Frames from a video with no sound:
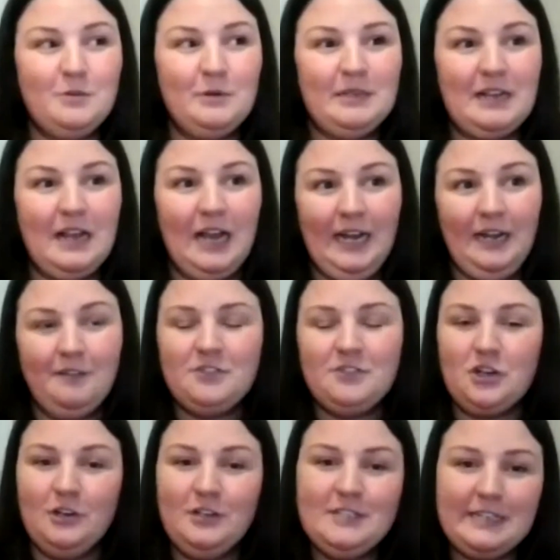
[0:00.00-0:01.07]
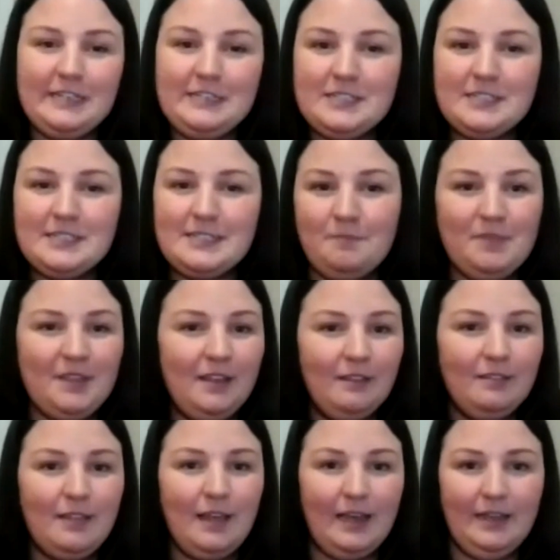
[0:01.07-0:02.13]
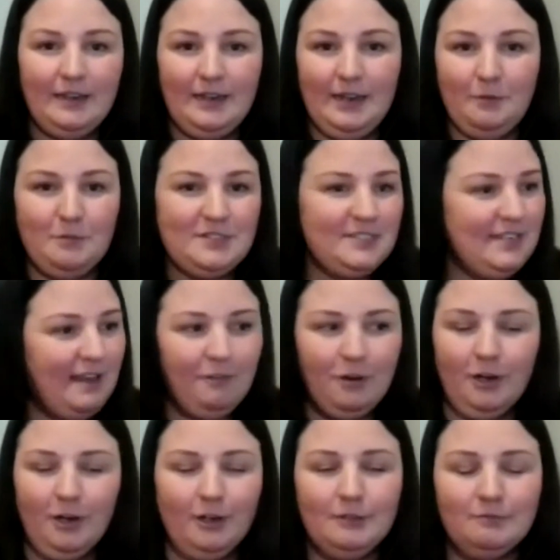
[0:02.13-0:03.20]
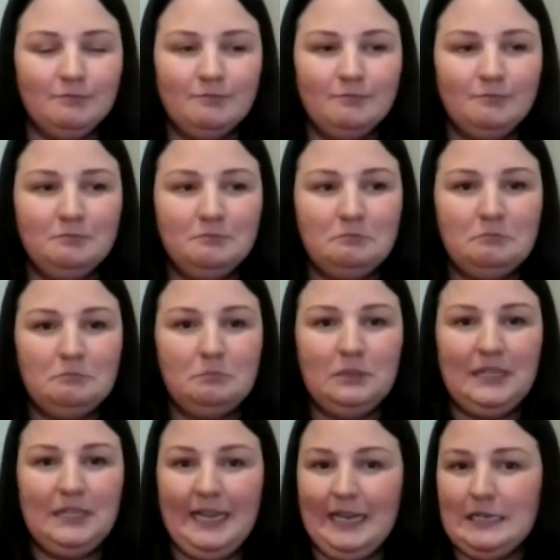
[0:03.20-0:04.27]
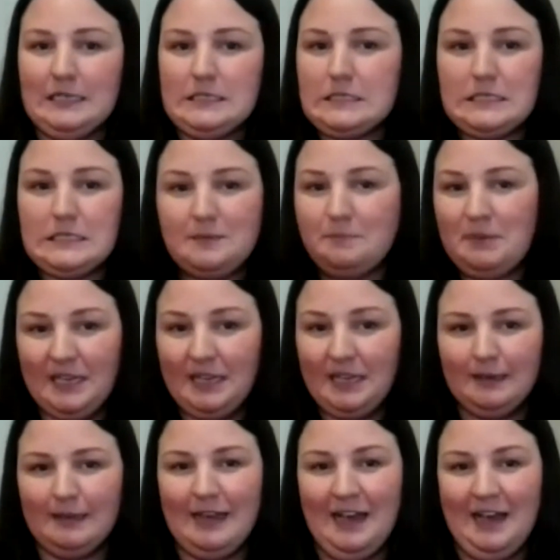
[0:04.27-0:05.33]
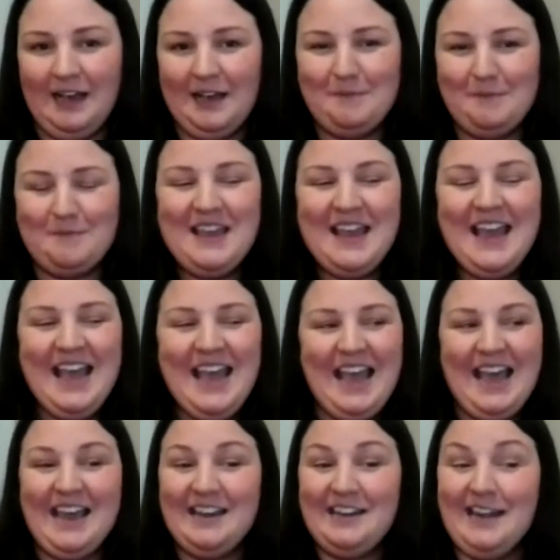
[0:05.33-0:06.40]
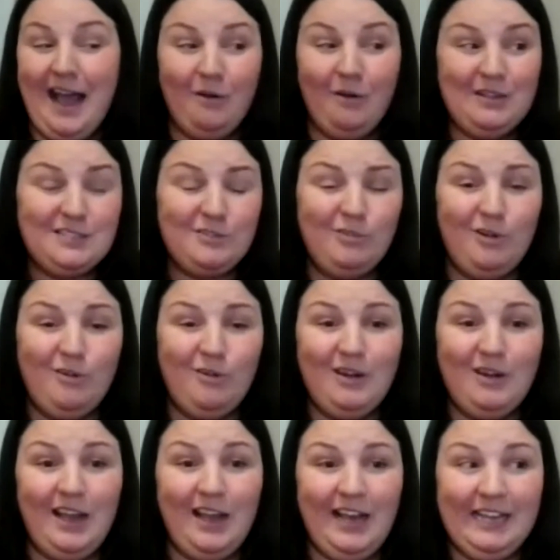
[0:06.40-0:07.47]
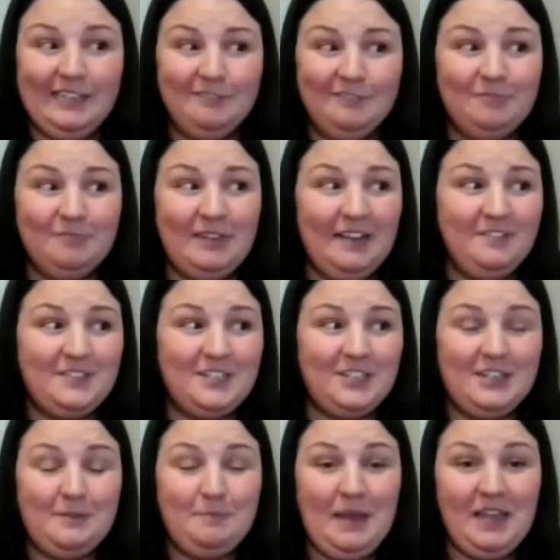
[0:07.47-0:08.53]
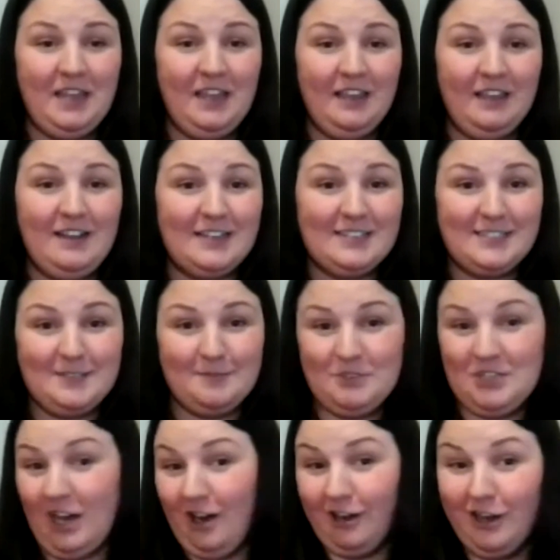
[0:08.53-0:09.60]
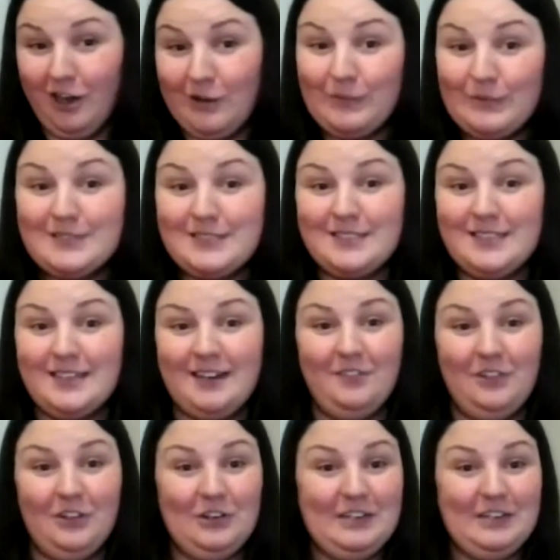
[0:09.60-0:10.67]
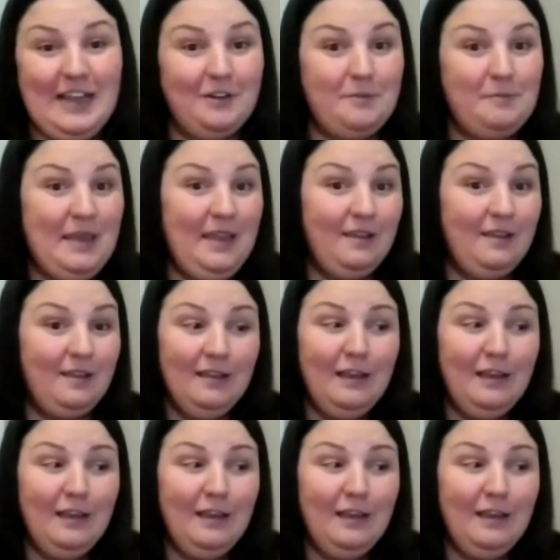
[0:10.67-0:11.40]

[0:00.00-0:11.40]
it kind of turned into something that it was never planned to be. And now it's grown. I've started making custom dog coats, and I've learned how to make